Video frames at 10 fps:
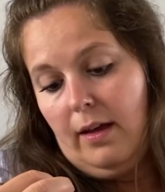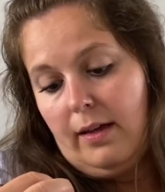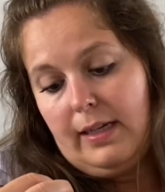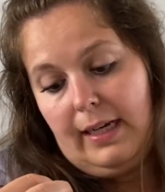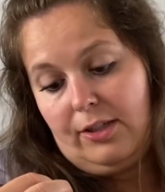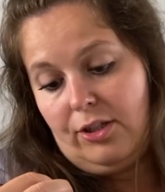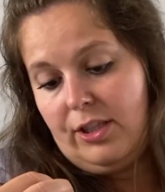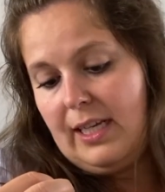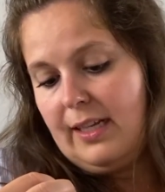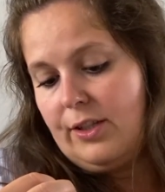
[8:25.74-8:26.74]
it just
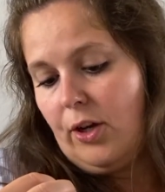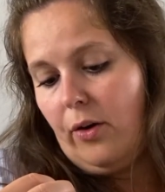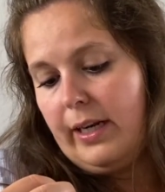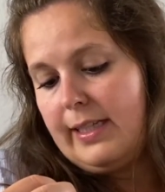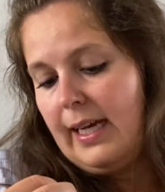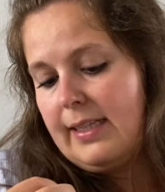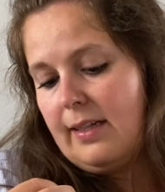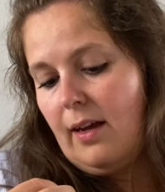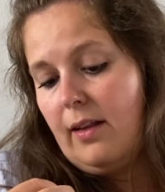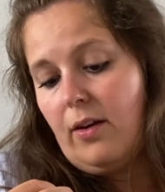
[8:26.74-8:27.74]
says Coty
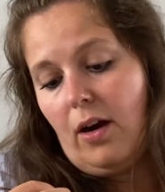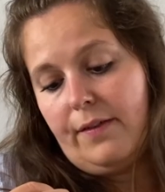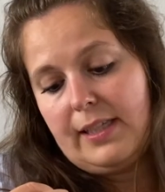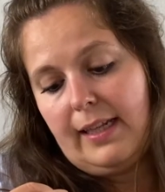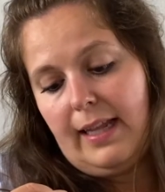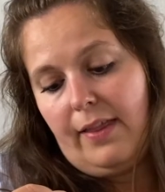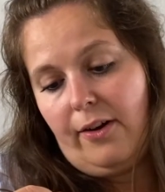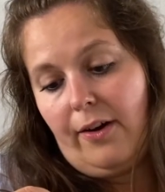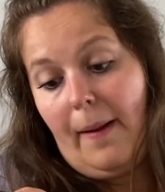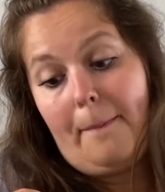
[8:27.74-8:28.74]
Textile Calfskin
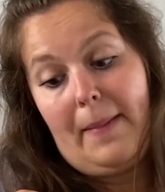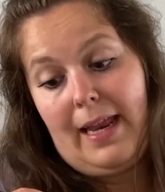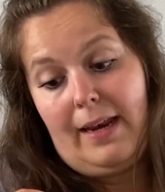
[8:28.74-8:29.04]
Leather, made in